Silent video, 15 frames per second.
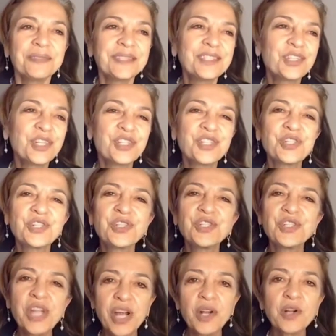just
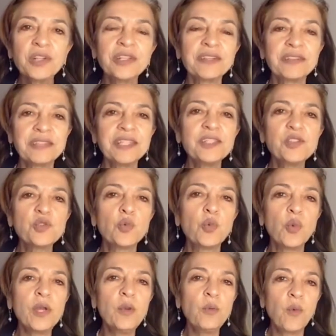share the things
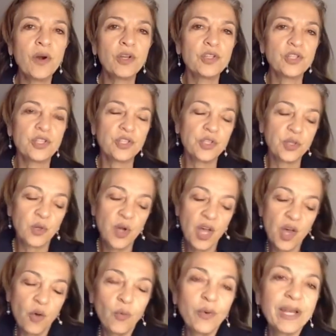we want to
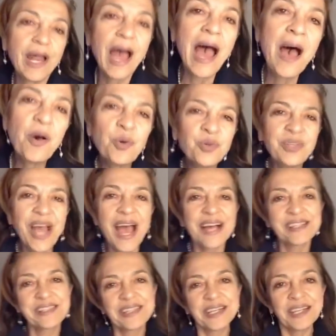without
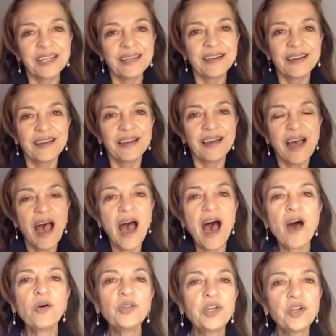asking
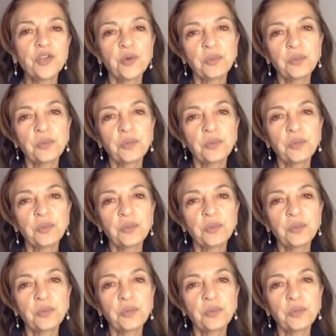how the other